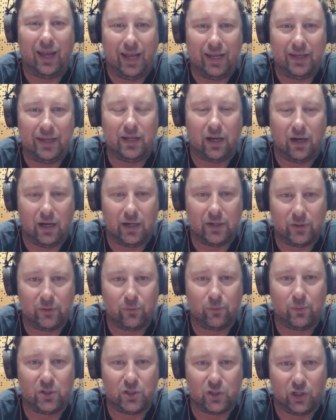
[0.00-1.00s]
any hardware
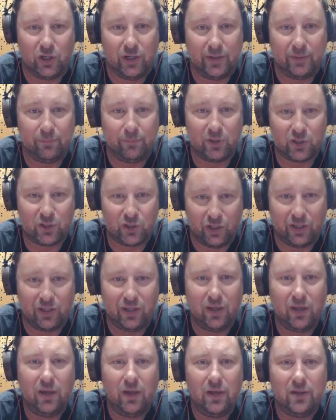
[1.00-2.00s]
machine
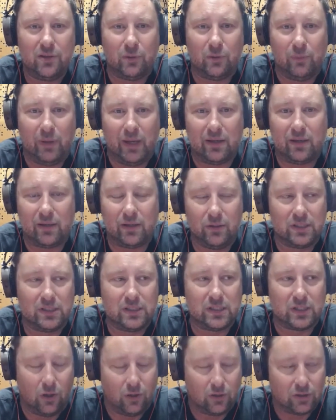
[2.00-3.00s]
to make good
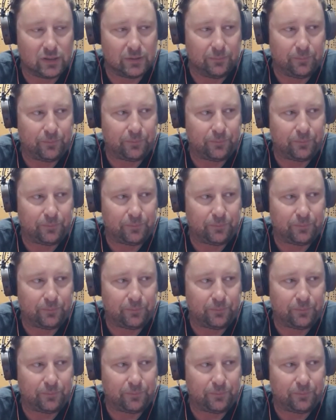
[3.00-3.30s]
songs.